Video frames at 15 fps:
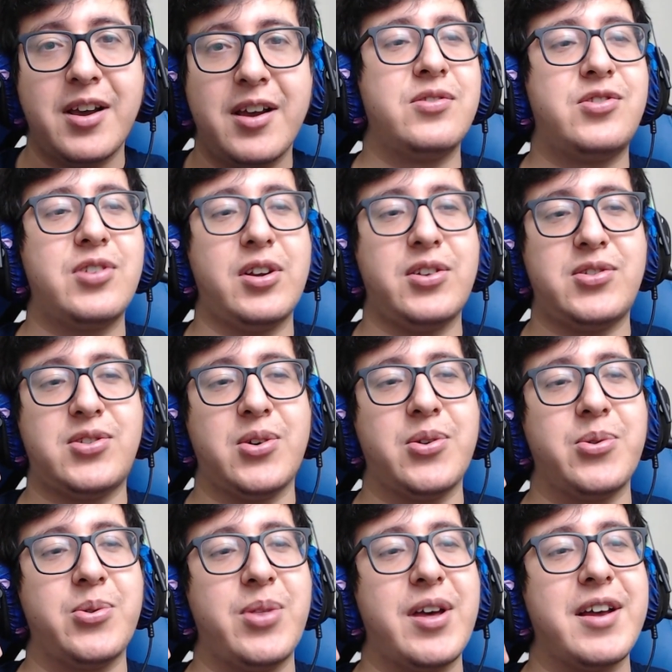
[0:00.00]
just
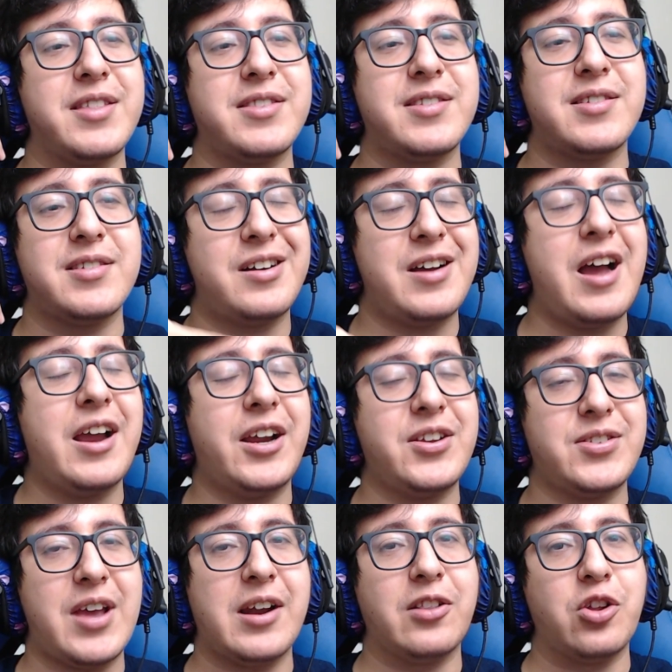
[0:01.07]
so that, I
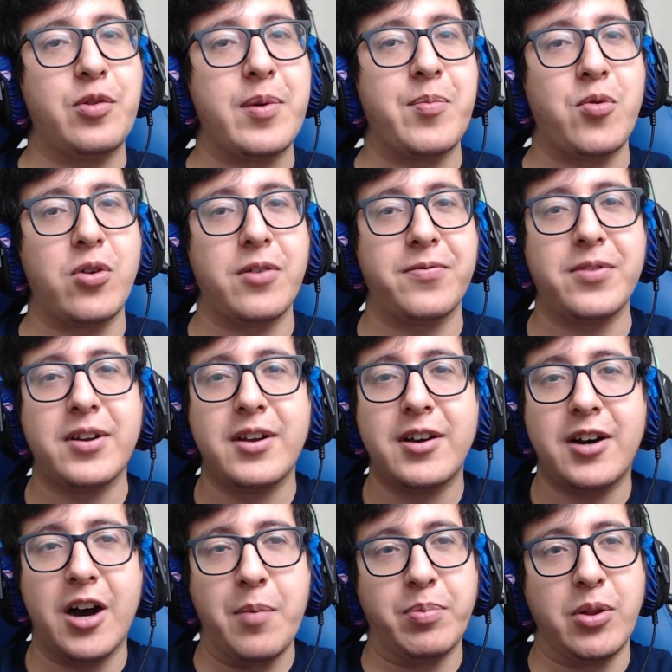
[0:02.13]
guess, add a little bit more of
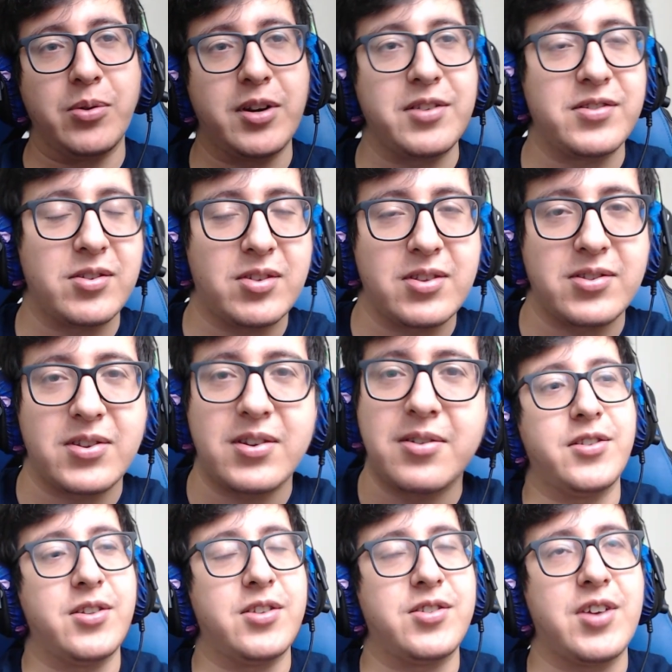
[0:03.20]
upload consistency
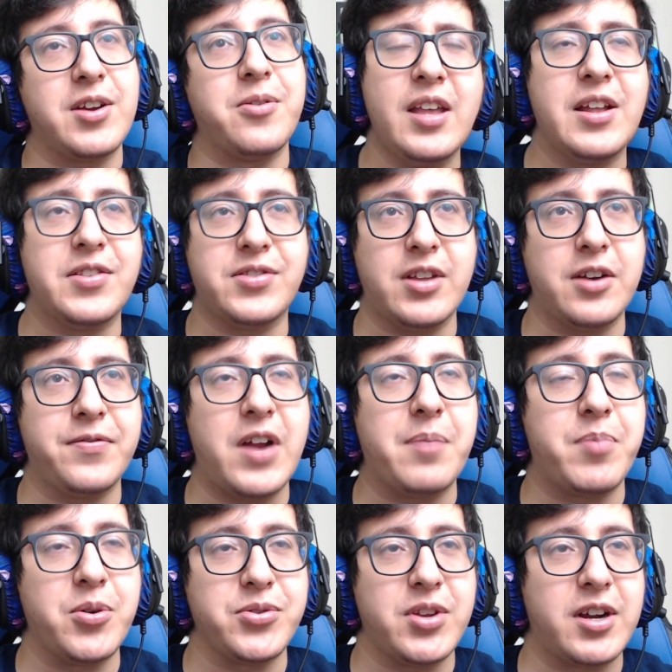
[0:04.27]
to the channel instead of
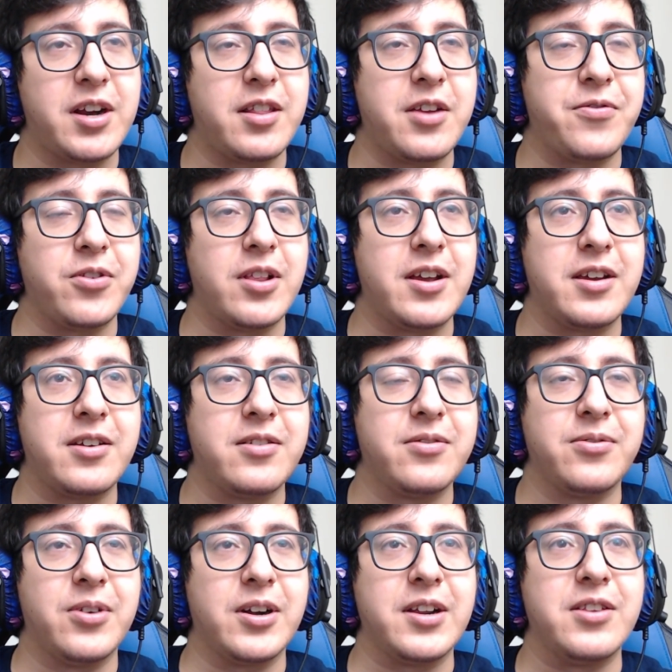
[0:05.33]
not posting anything for like
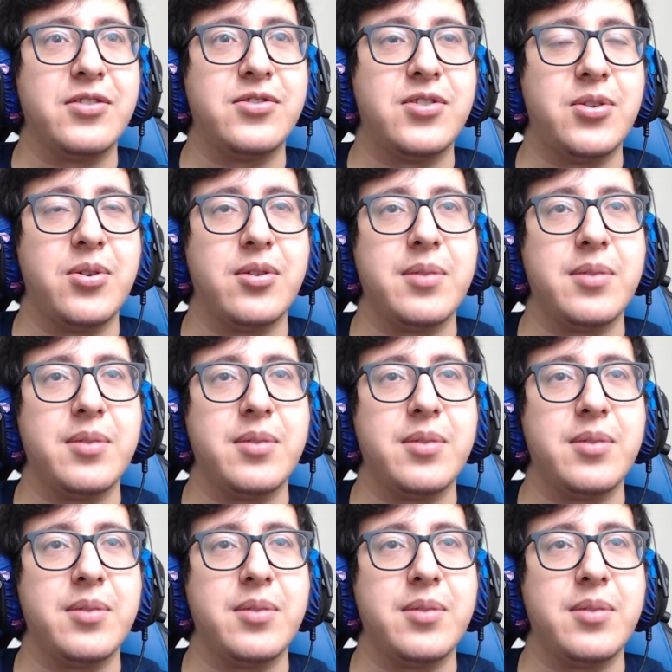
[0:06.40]
fucking 2 to 3